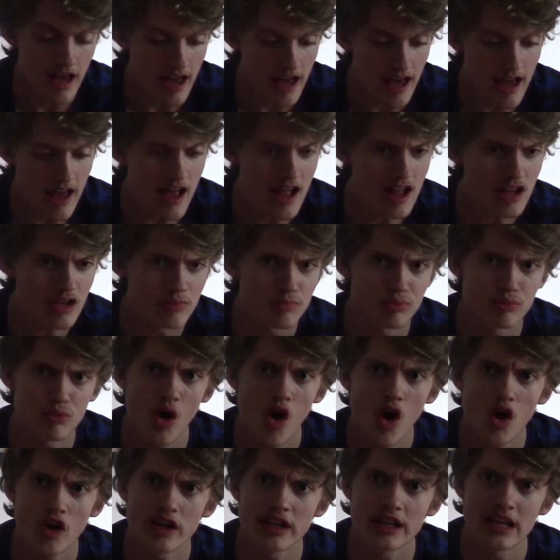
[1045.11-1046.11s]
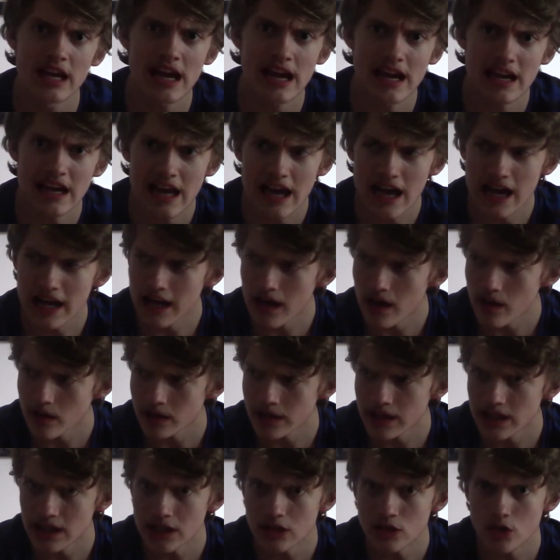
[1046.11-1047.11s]
hey, it's broad daylight out
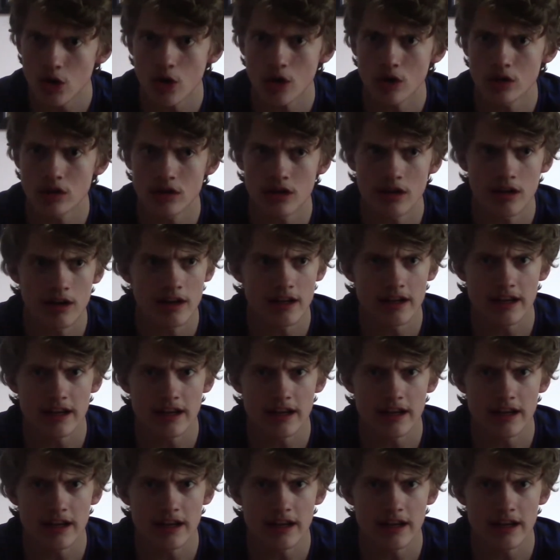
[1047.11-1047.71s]
here, doctor,